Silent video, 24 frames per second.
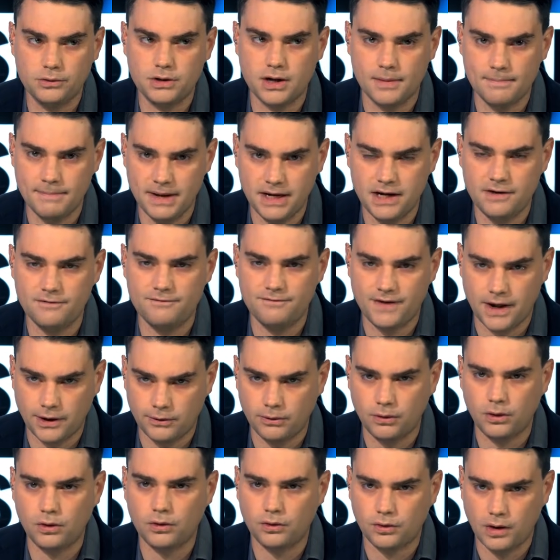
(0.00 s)
who committed
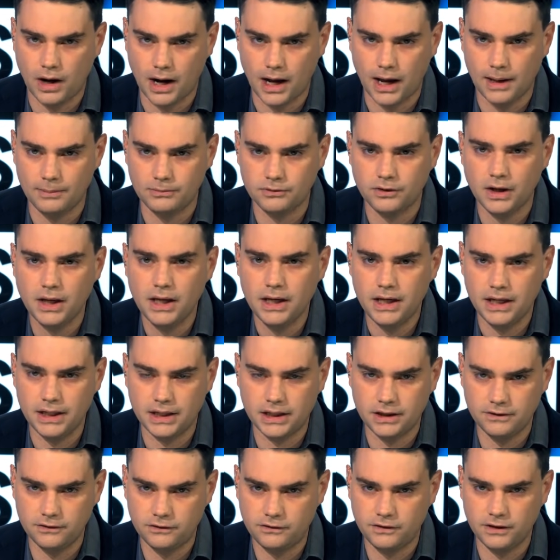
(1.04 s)
federal crimes
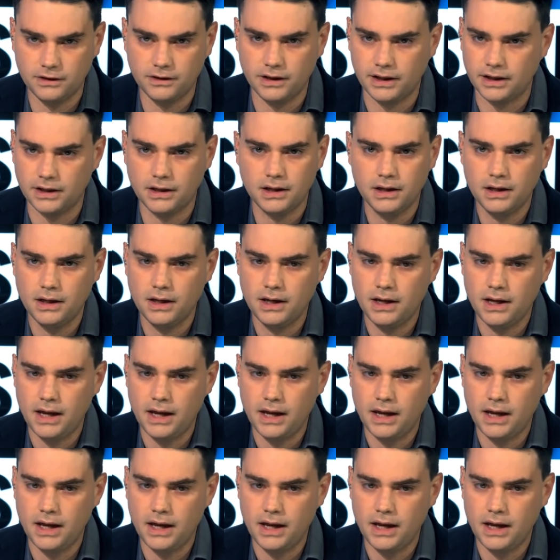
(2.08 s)
in concealing